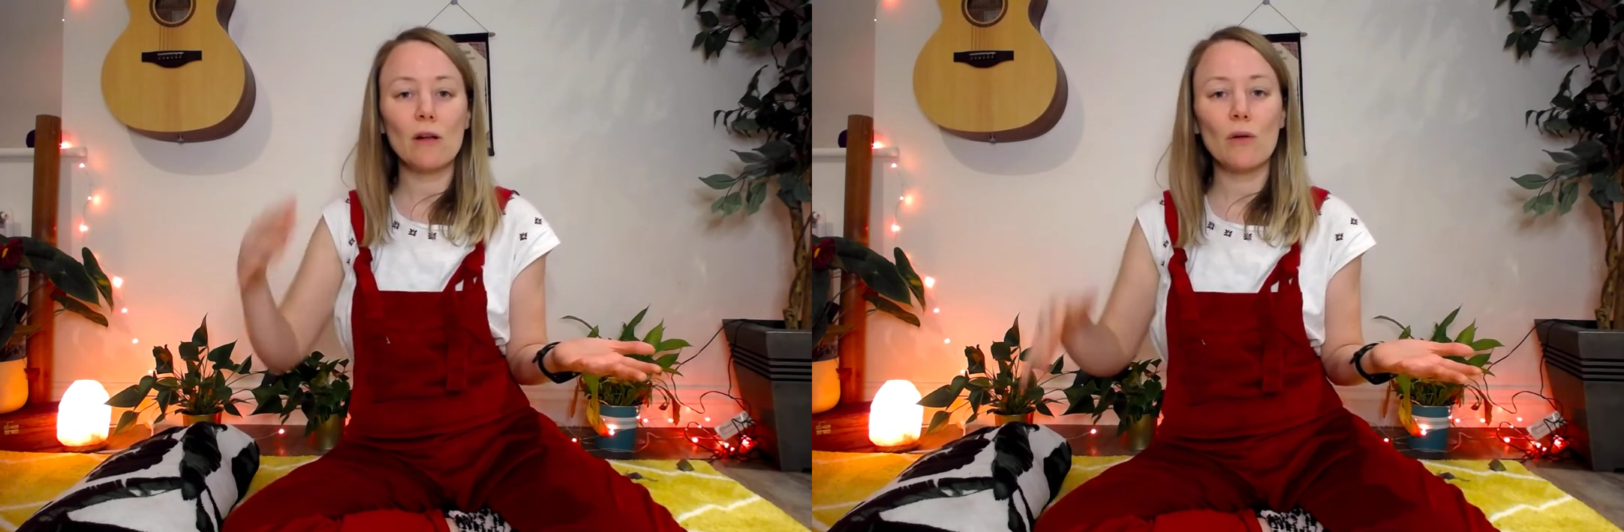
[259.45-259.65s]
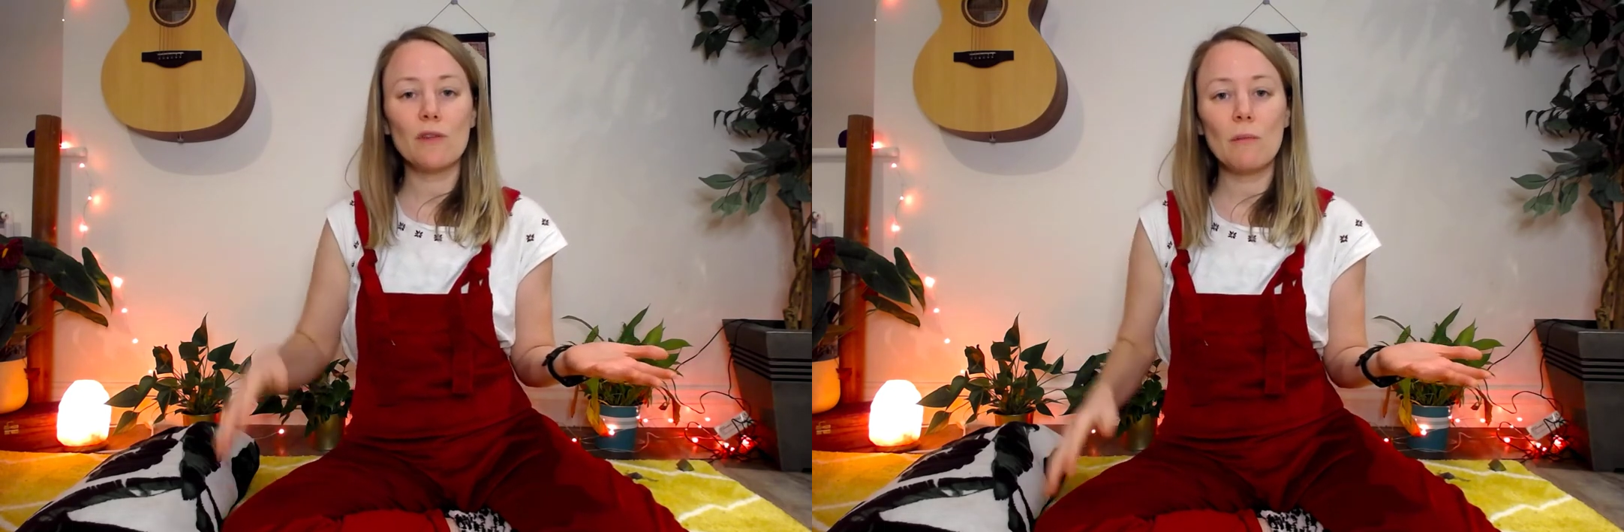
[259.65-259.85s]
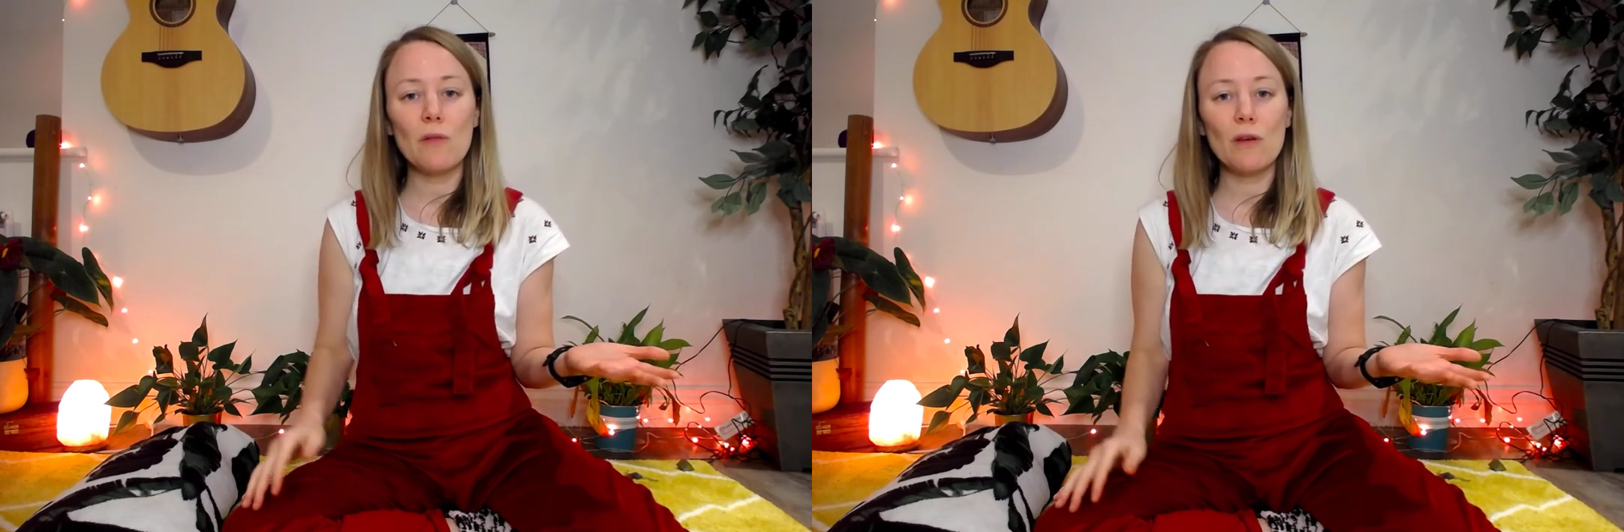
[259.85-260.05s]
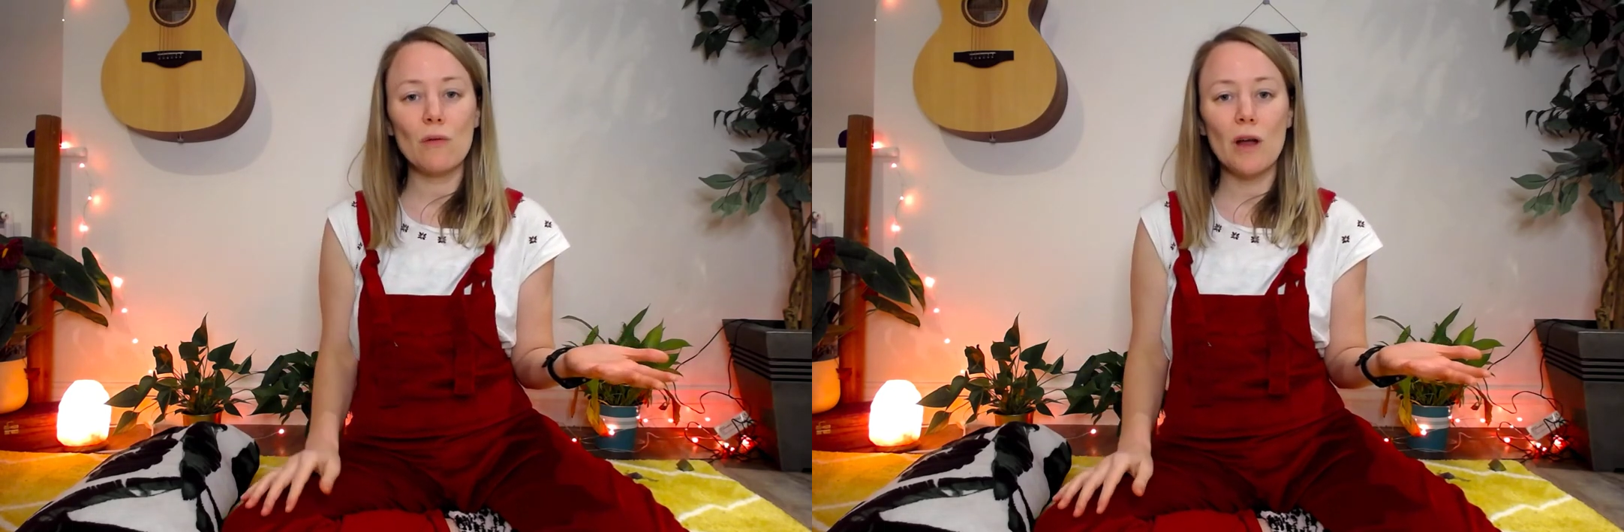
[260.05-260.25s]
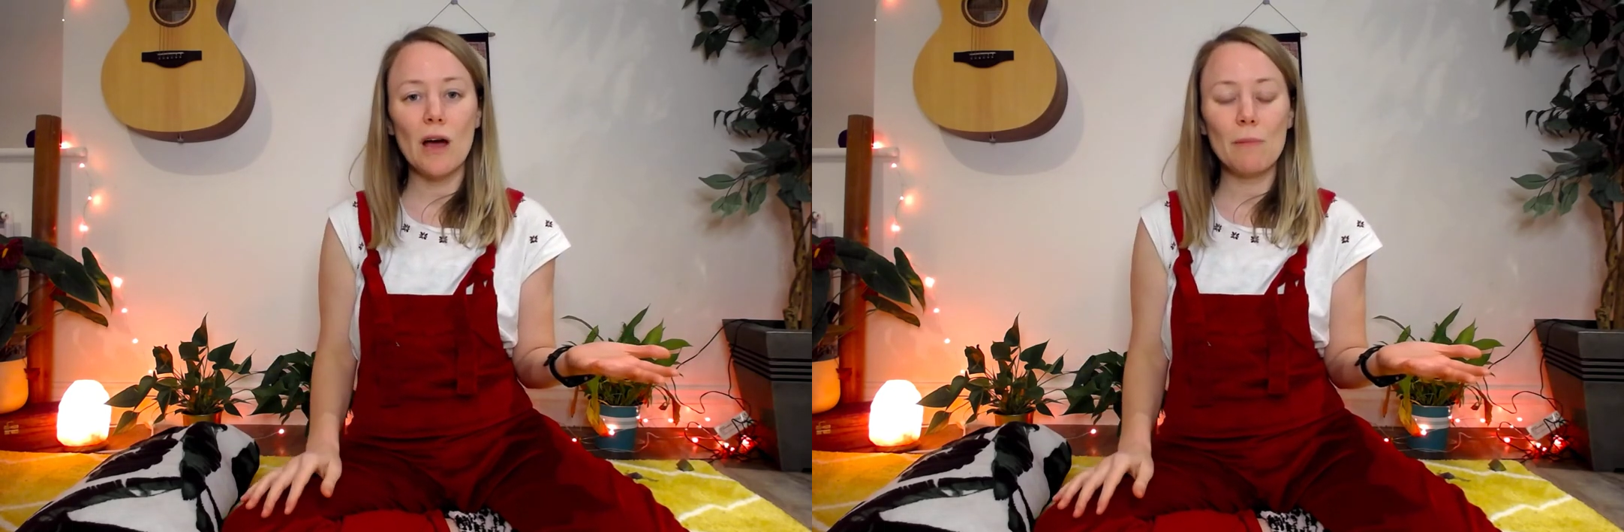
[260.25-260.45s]
or something, or
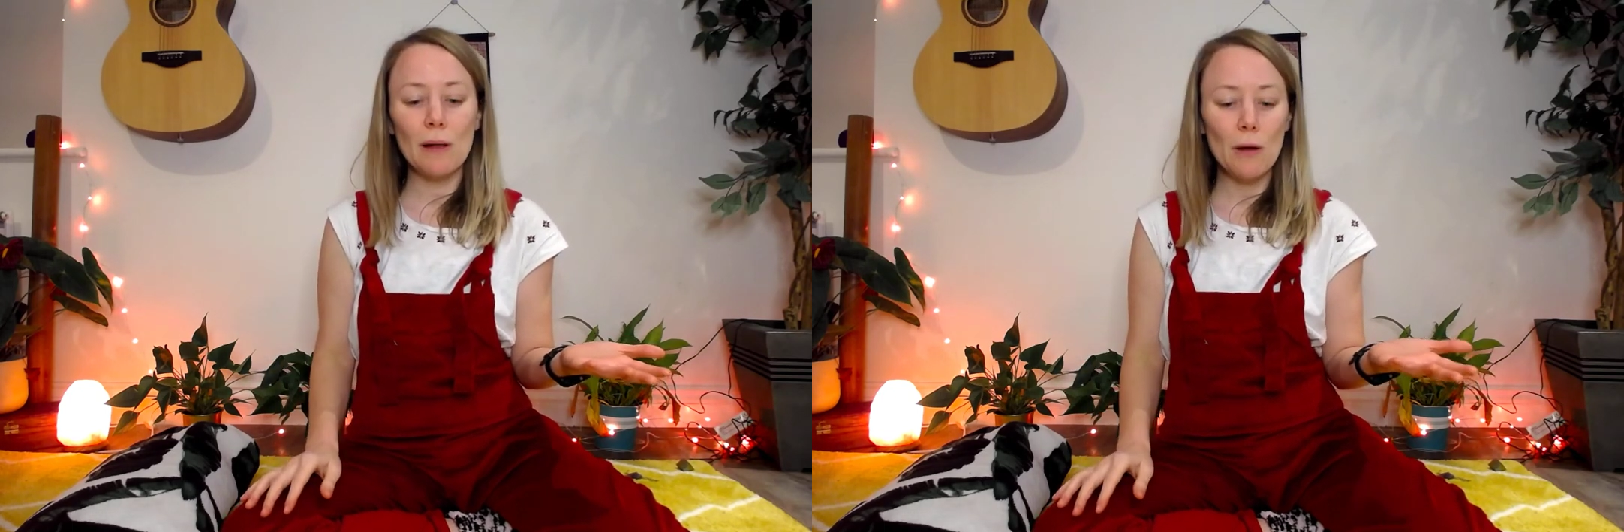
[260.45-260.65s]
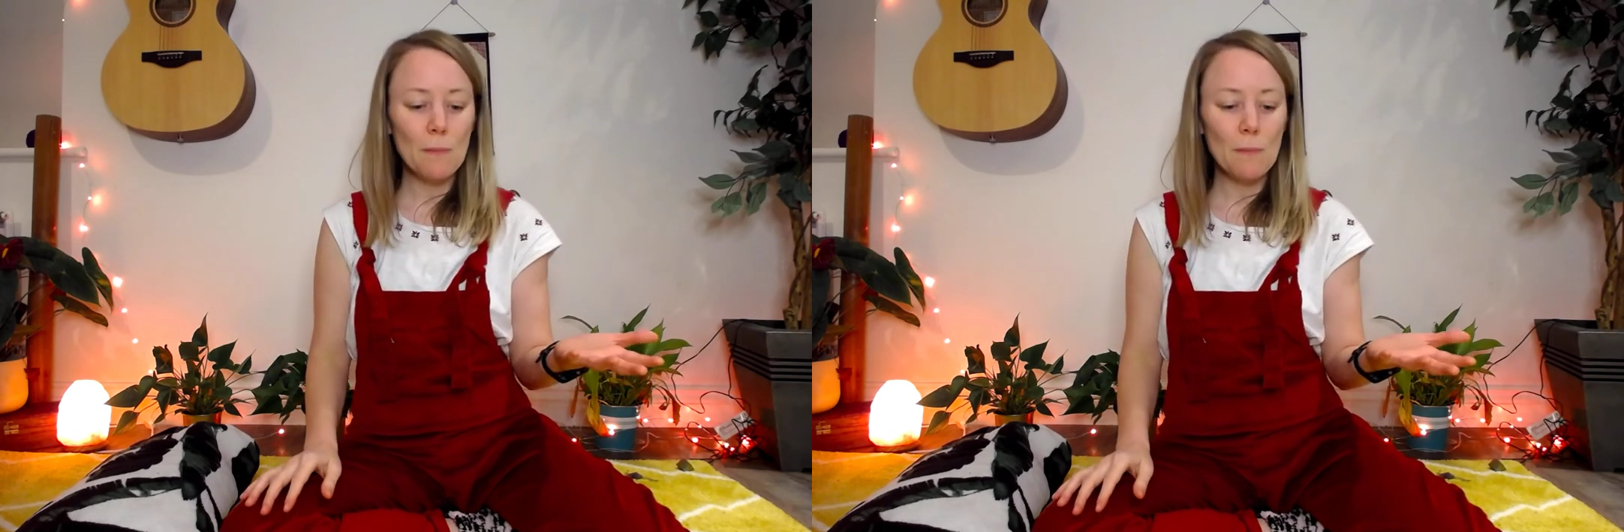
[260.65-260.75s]
an eye pillow.